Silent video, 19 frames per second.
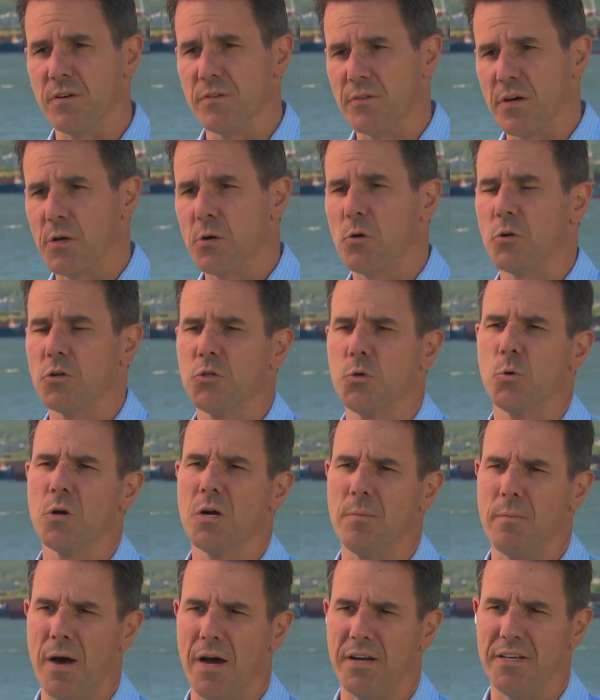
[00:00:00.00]
of agricultural
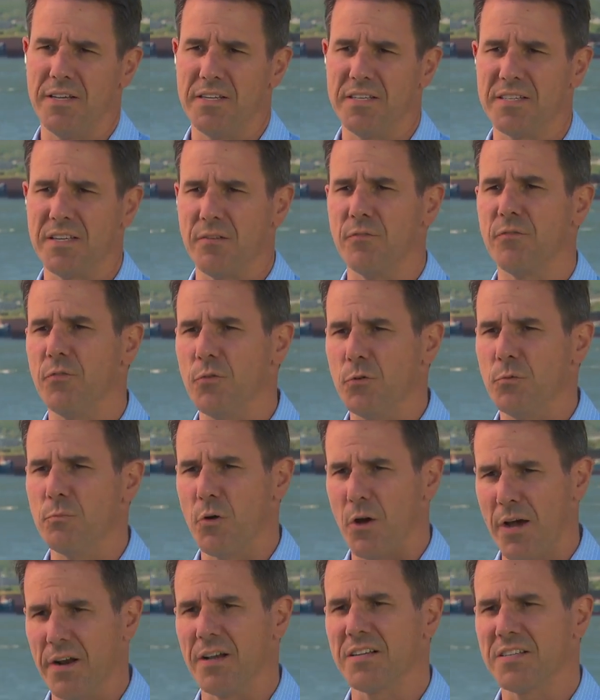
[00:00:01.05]
commodities and food
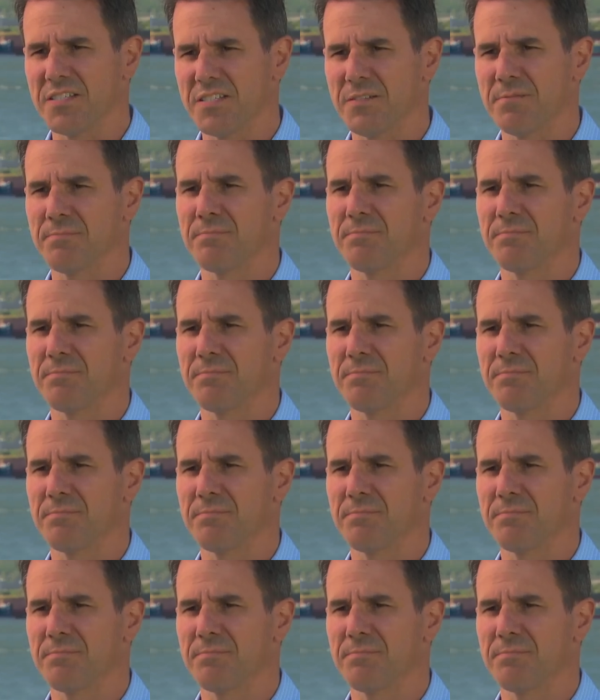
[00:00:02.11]
products.